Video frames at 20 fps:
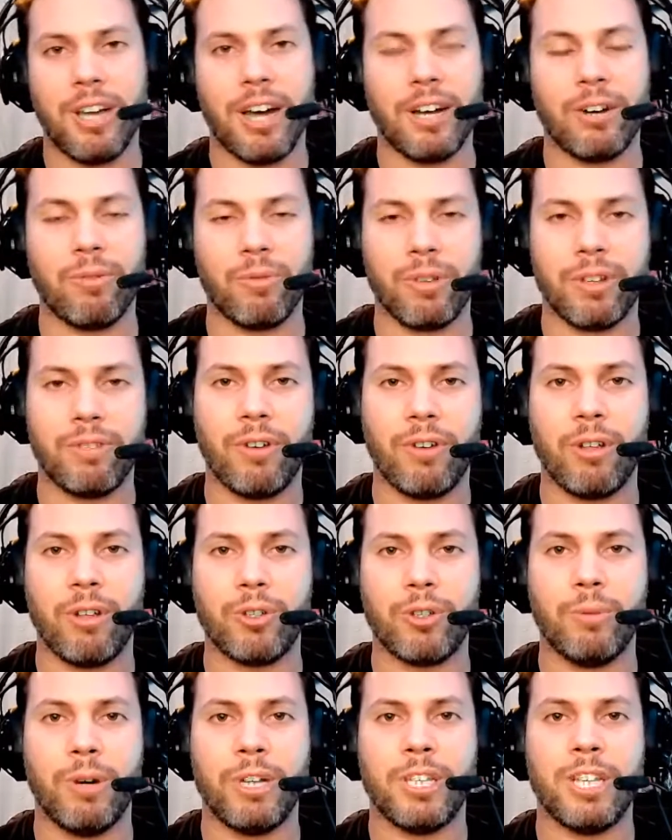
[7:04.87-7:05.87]
that I don't really follow
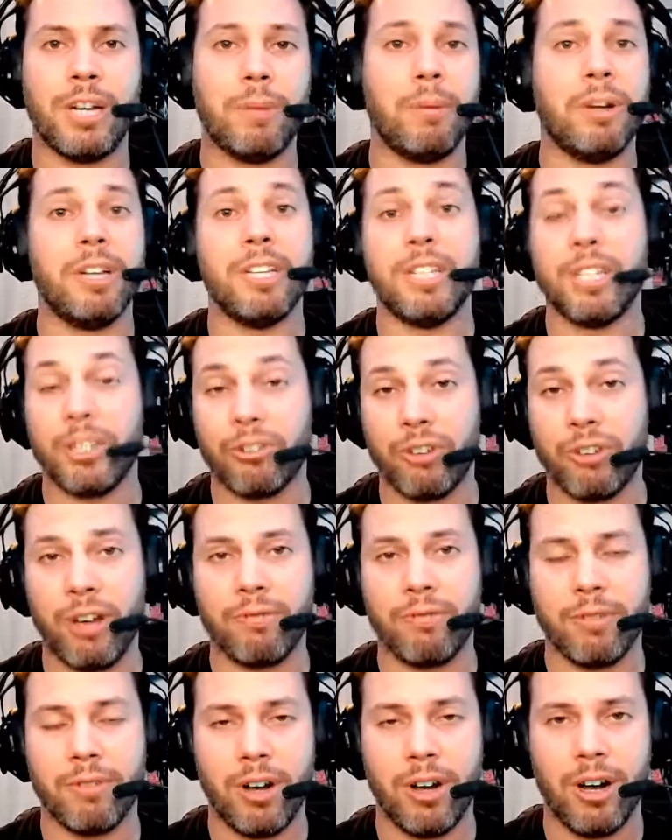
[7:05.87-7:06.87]
too much, and I'm on
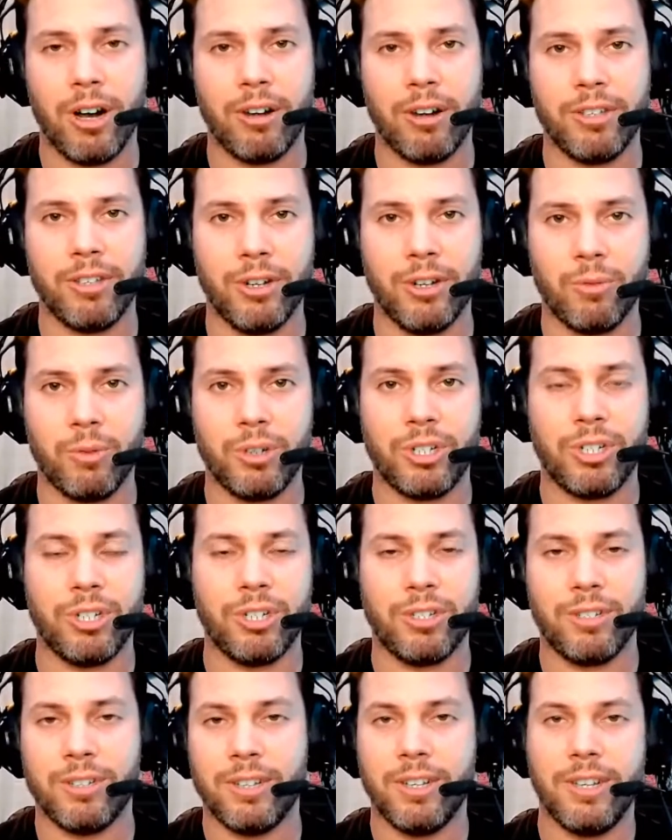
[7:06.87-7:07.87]
Instagram, which
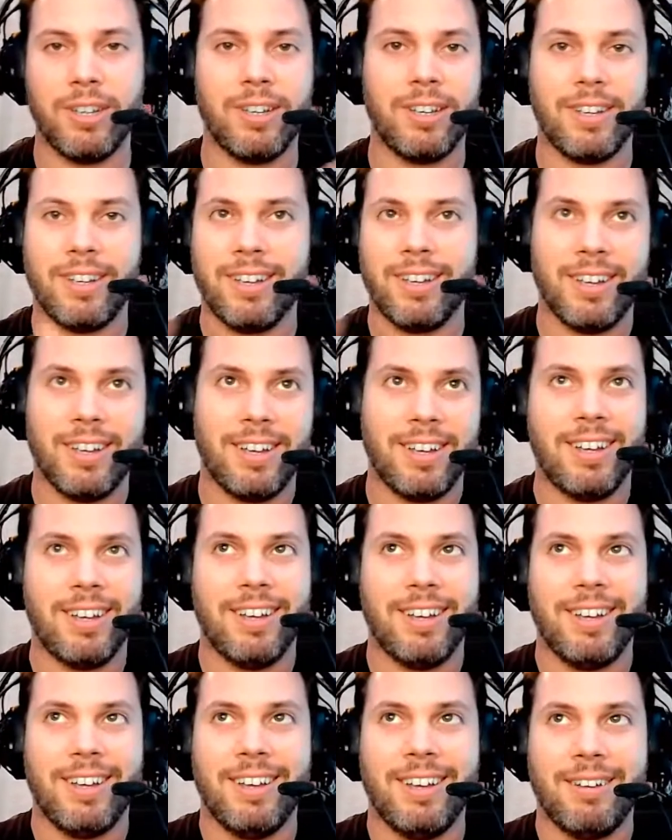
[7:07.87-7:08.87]
is
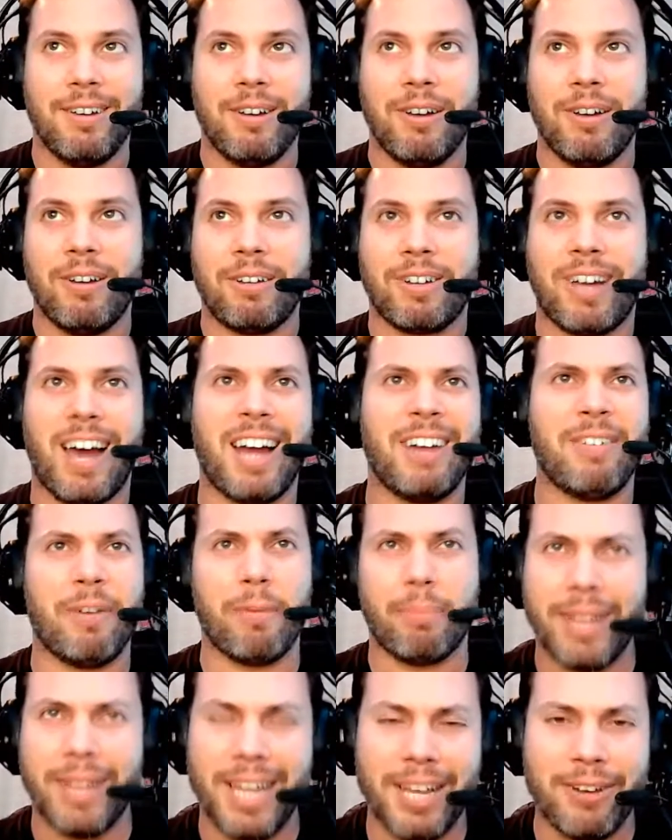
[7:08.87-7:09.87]
kind of
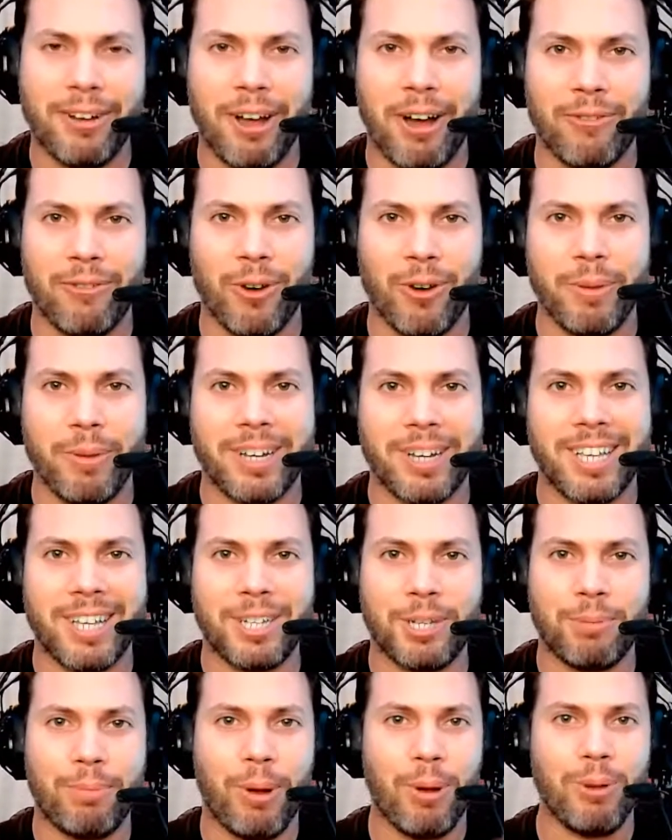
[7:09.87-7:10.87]
a playground for me because
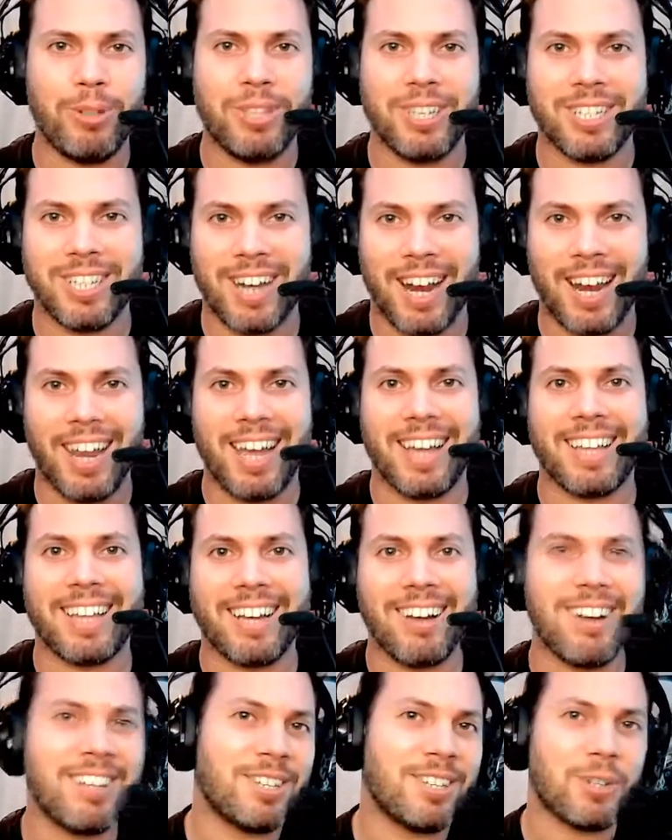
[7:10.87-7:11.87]
I just post things that I like.
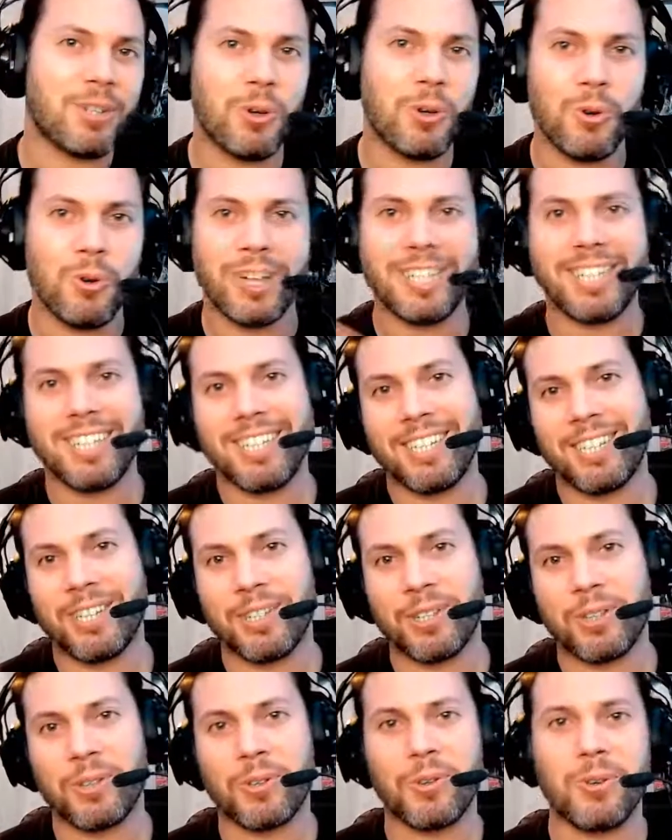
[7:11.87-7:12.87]
Like, oh, this is cool. I did this.
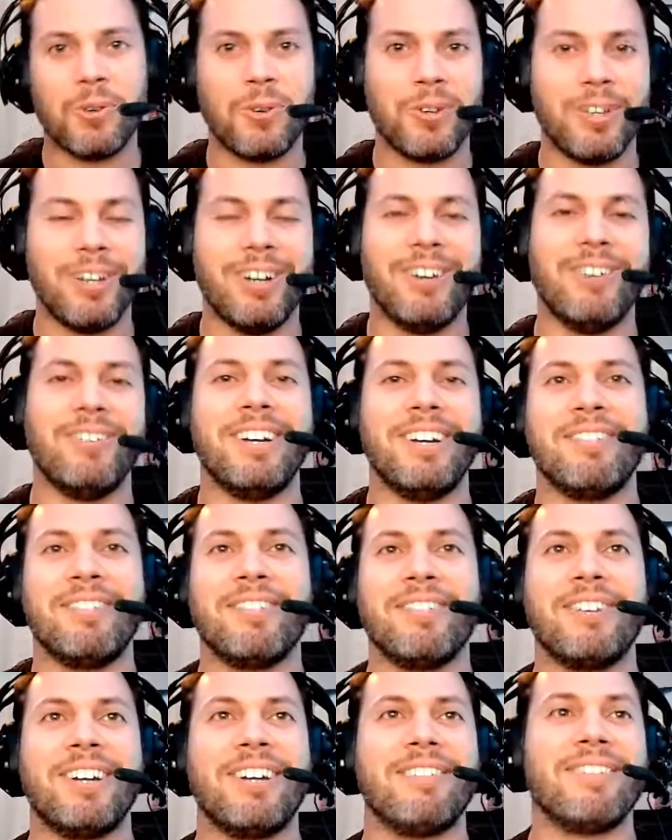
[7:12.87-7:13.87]
This is cool.
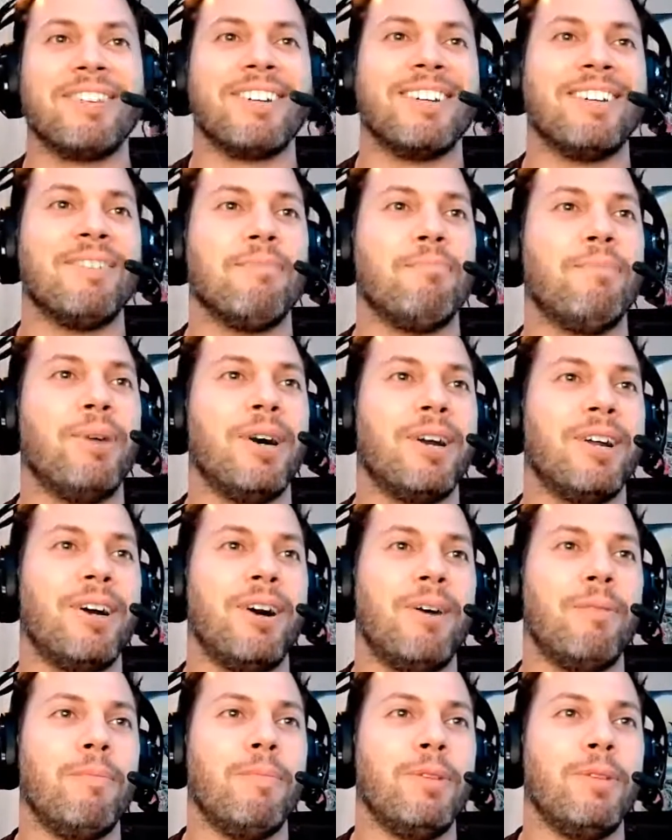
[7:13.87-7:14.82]
Whatever. But